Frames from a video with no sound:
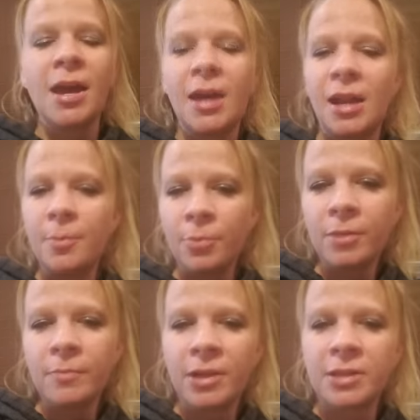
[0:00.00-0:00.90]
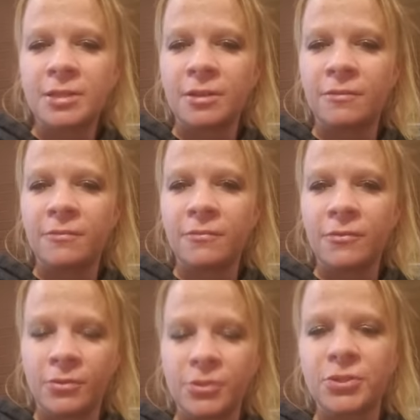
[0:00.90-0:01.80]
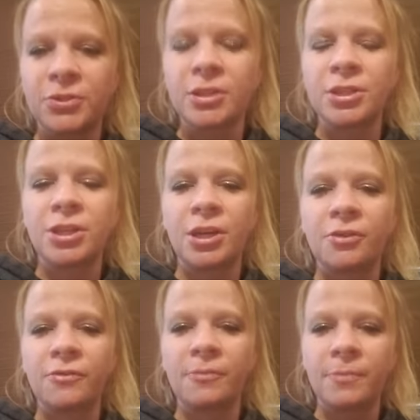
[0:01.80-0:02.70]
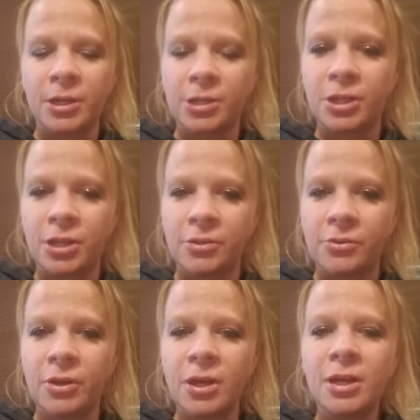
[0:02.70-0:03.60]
and I bring my stuff onto this channel for my channel.